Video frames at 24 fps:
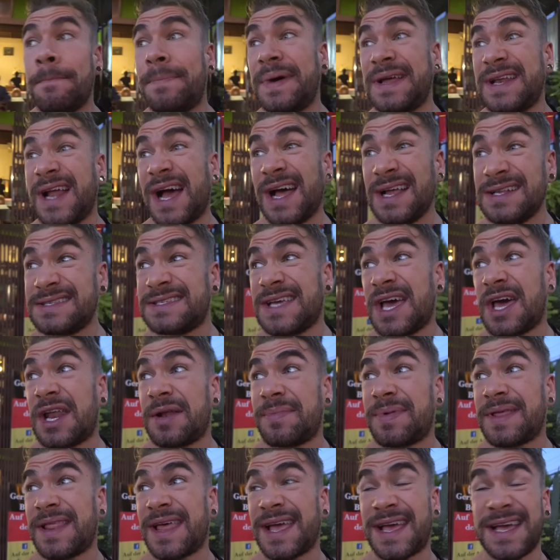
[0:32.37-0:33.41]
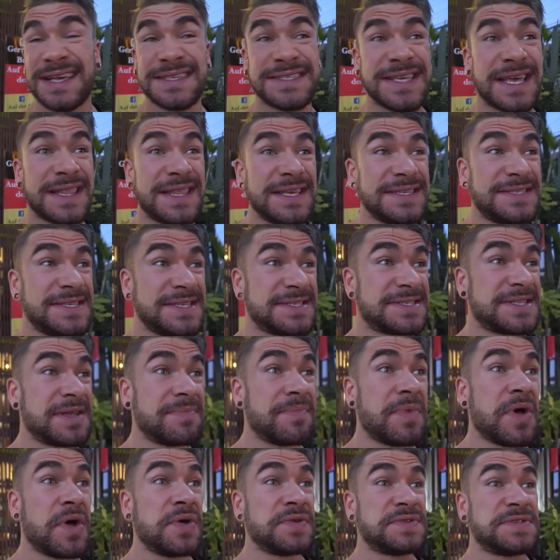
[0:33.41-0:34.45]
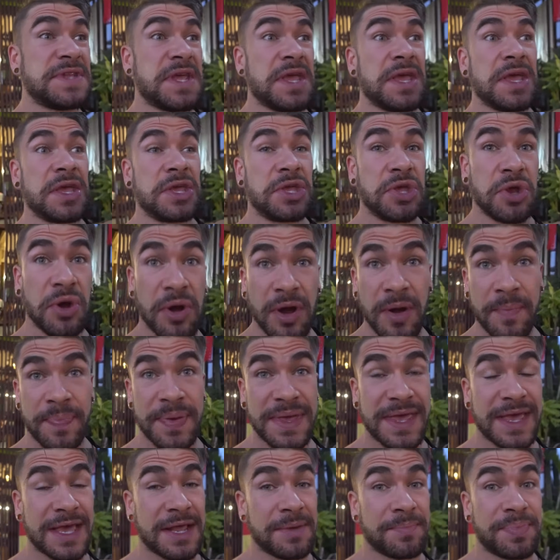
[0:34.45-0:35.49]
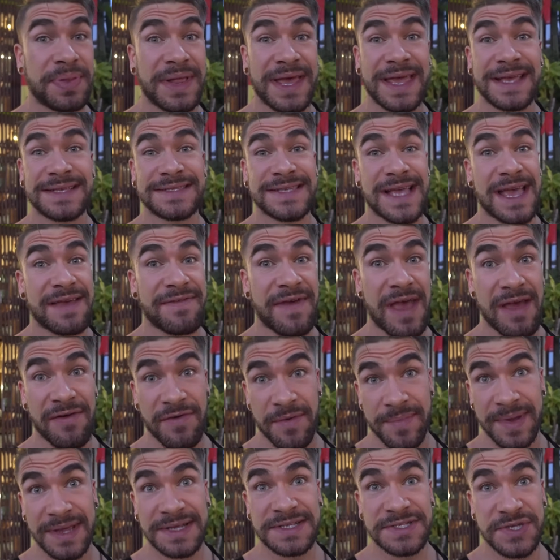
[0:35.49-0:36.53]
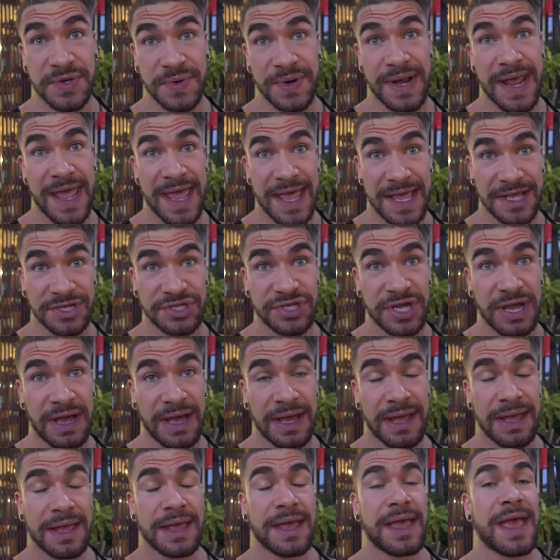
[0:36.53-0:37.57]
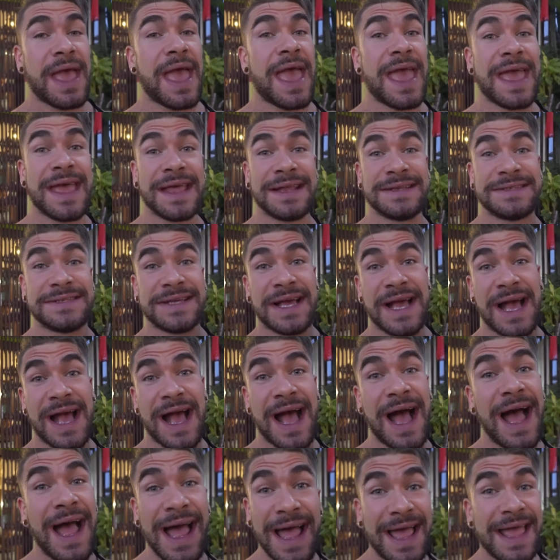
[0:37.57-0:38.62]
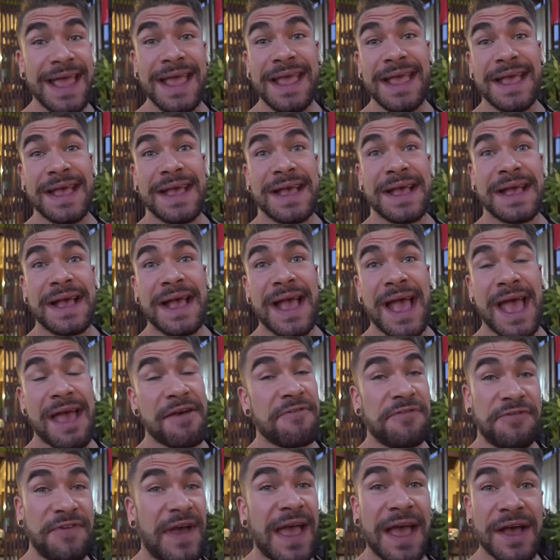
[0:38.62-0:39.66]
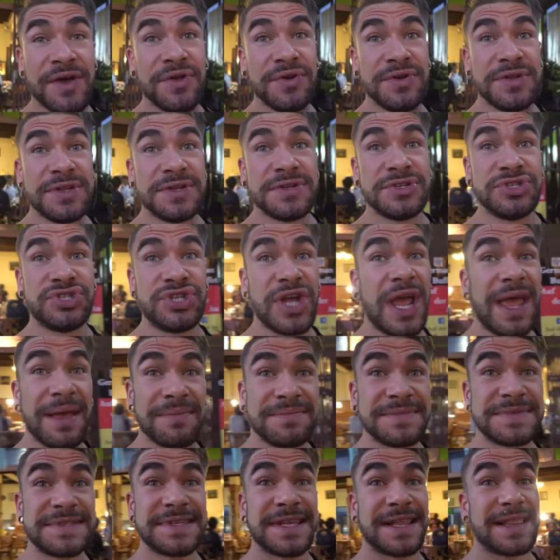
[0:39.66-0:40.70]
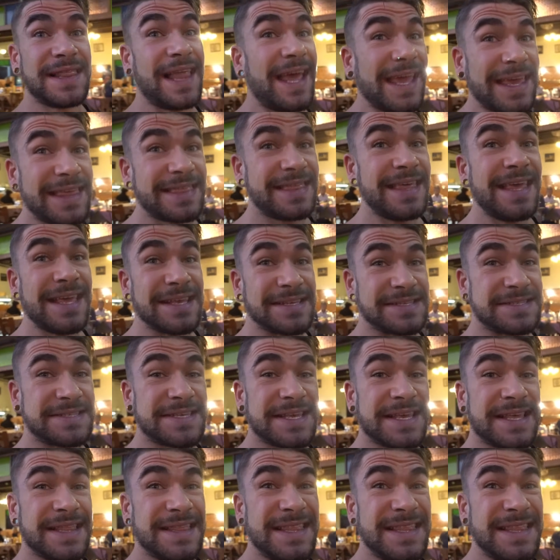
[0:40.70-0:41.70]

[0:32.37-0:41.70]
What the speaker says: But undoubtedly, like I said, this is the most European place I've ever been to in Asia. And I have found gems like this.